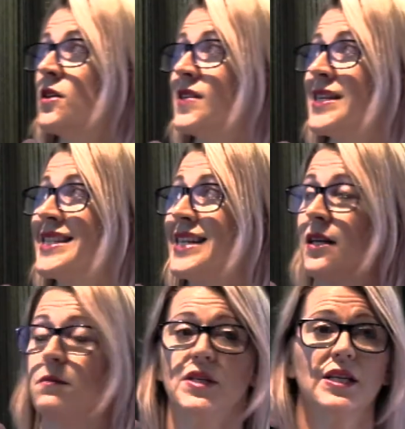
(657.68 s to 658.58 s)
So the
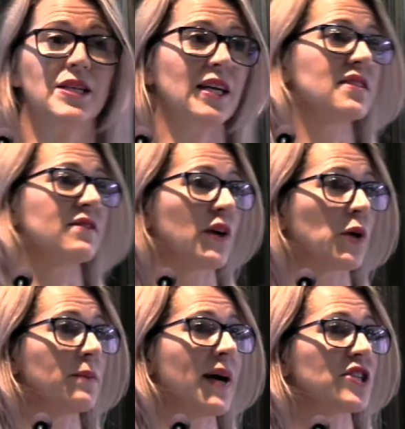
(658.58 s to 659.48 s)
CMDT is
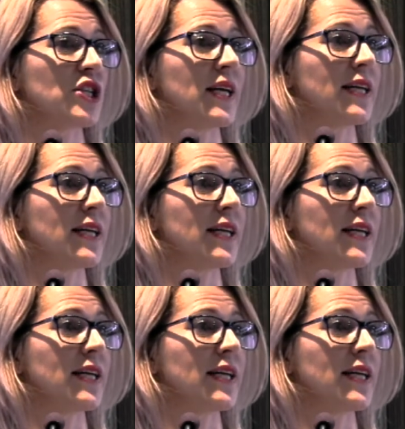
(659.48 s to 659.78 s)
very much an